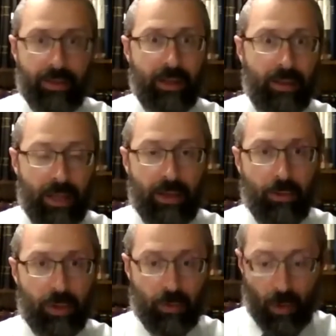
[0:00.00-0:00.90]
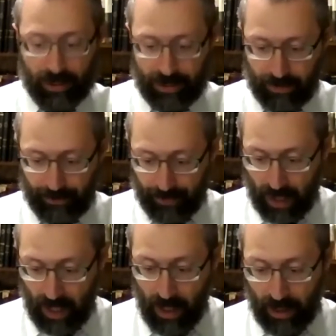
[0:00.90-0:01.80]
that you would want.
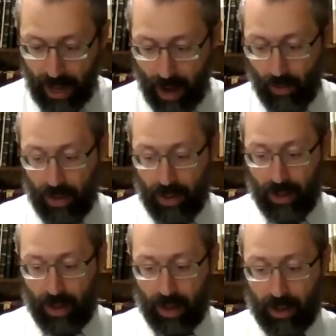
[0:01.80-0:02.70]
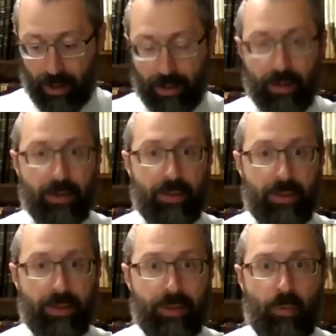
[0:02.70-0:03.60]
Now, how
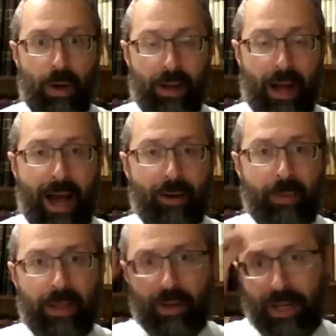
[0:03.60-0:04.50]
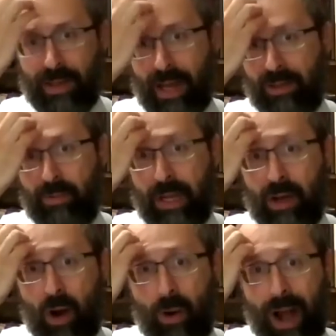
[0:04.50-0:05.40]
do we look at that? Do we
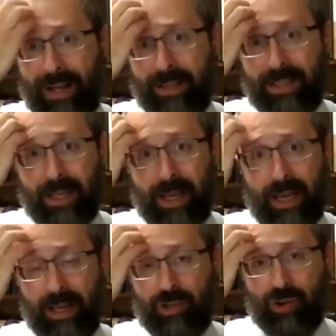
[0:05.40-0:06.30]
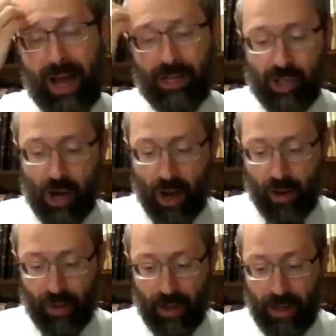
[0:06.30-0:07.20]
go as a drash
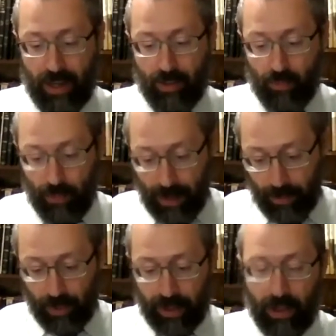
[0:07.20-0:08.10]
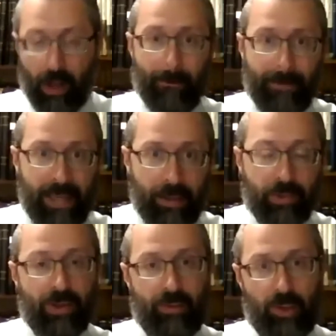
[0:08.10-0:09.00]
of ribui
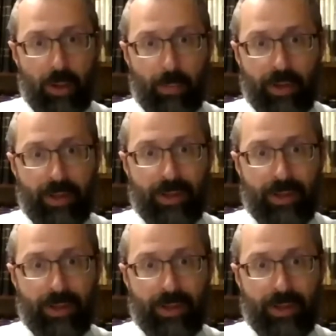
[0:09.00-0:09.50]
miut v'ribui?